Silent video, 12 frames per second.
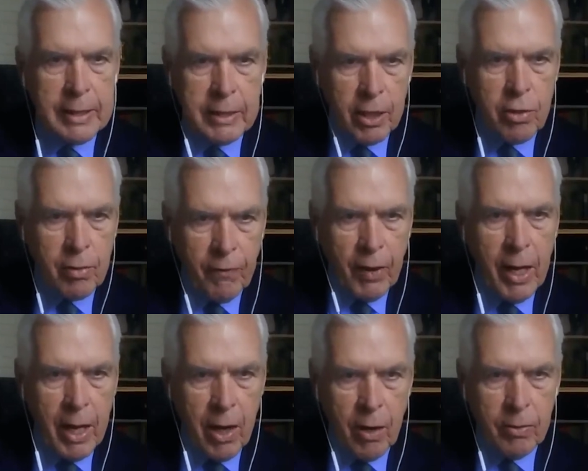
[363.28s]

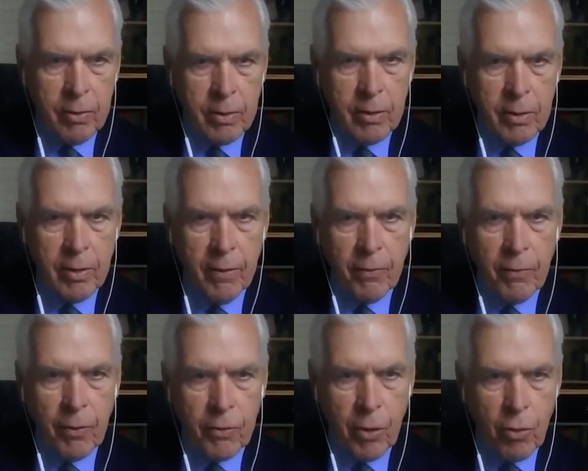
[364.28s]
disavow
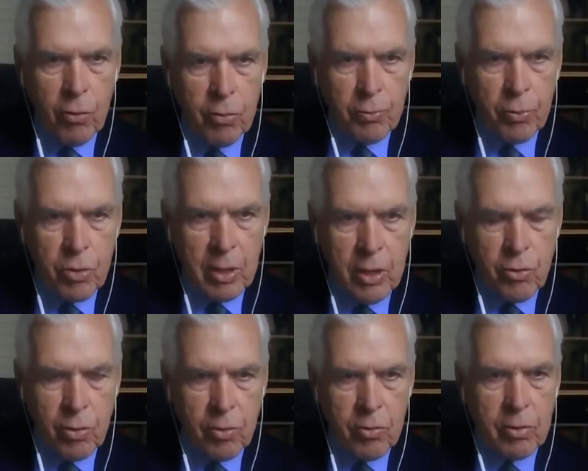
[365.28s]
those
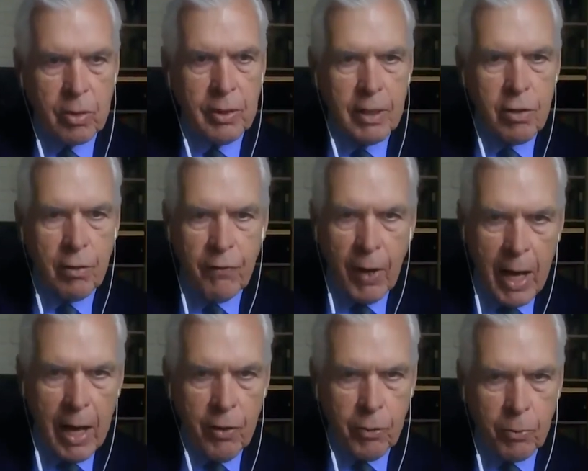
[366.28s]
procedures, to
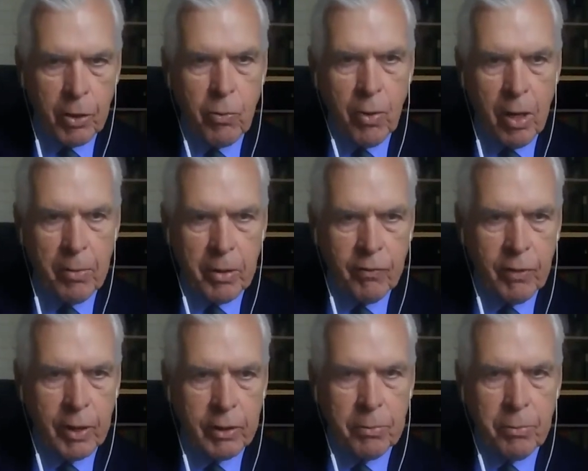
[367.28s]
disavow the requirement of collective